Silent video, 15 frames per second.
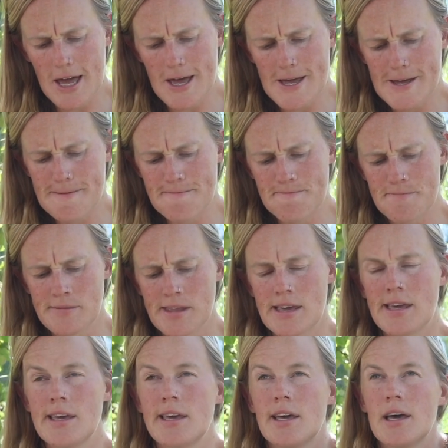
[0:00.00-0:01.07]

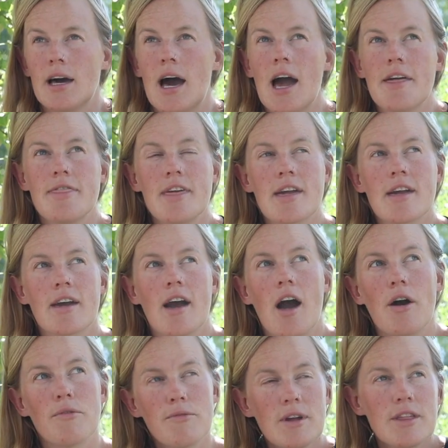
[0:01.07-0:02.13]
I think
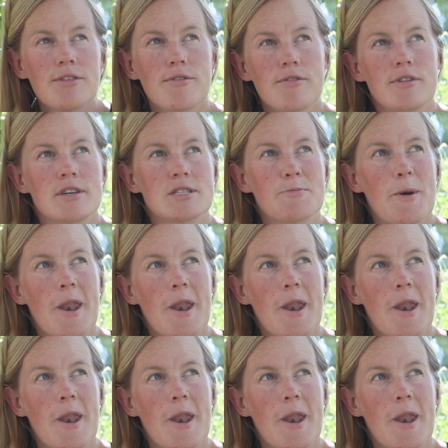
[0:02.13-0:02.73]
I'll read through this,